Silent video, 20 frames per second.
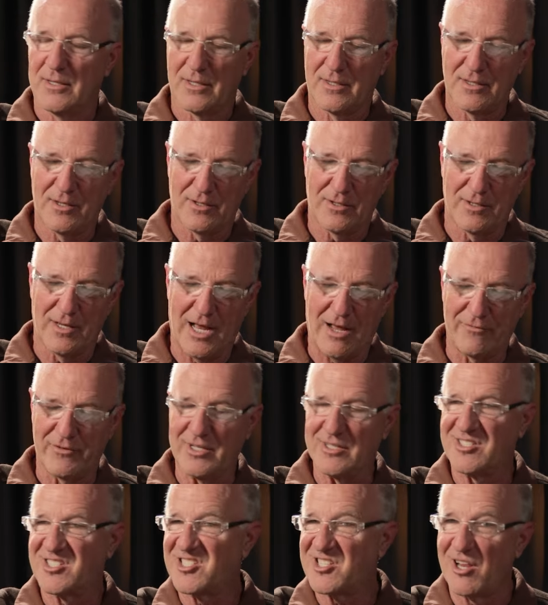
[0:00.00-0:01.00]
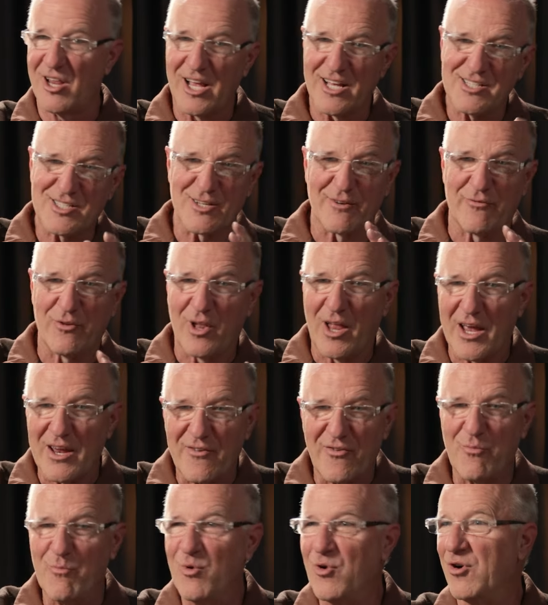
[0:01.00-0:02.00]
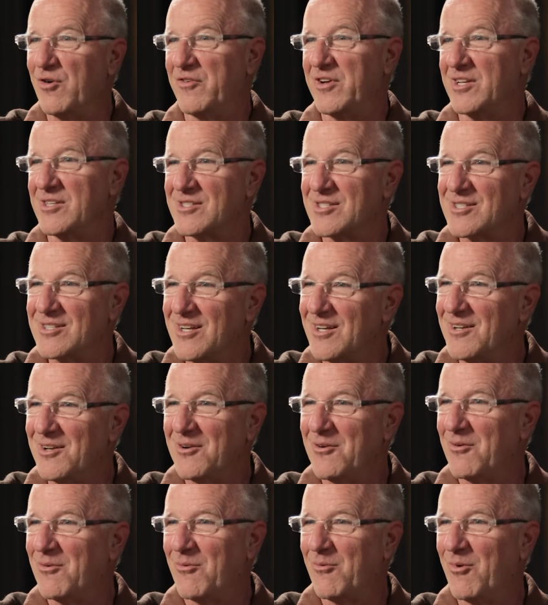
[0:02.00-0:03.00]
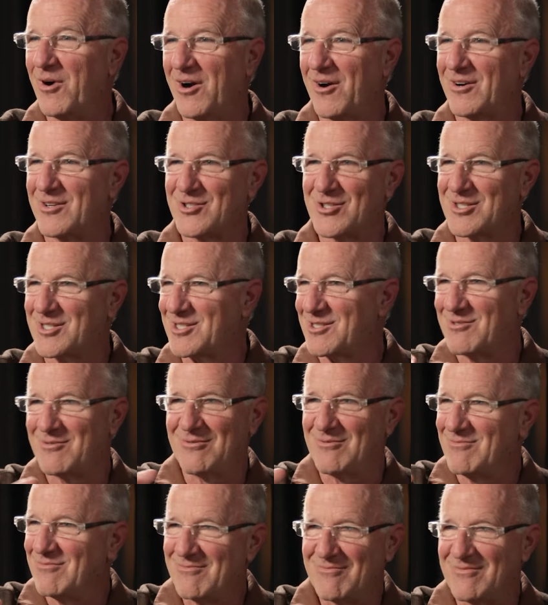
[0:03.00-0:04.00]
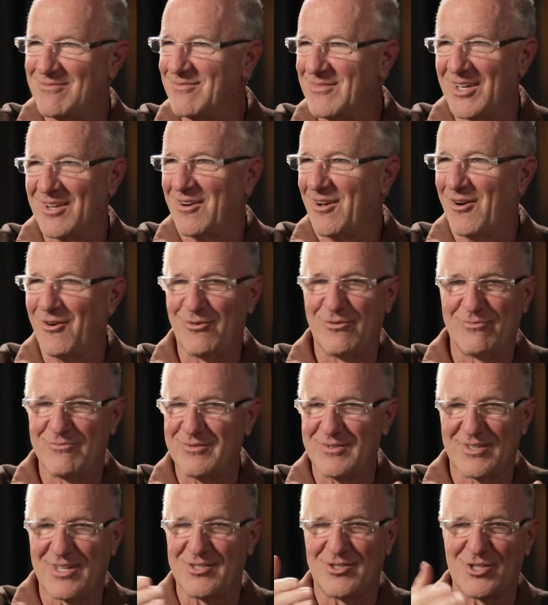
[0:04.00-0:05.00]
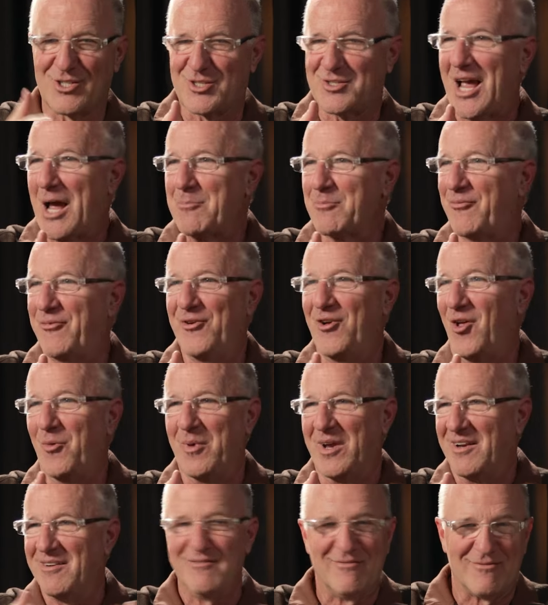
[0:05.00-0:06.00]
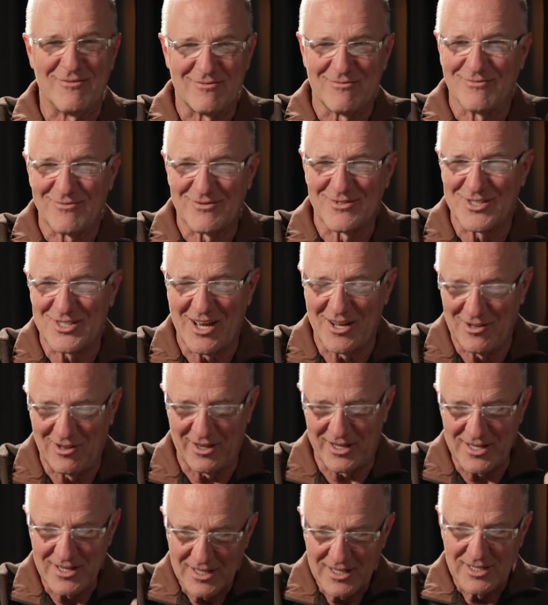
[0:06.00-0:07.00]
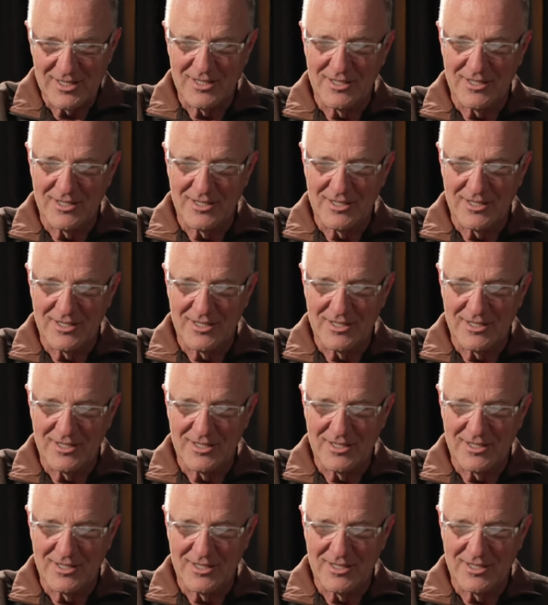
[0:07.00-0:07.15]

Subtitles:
You didn't have these slice of life movies where it's just, you know, they just stopped filming suddenly.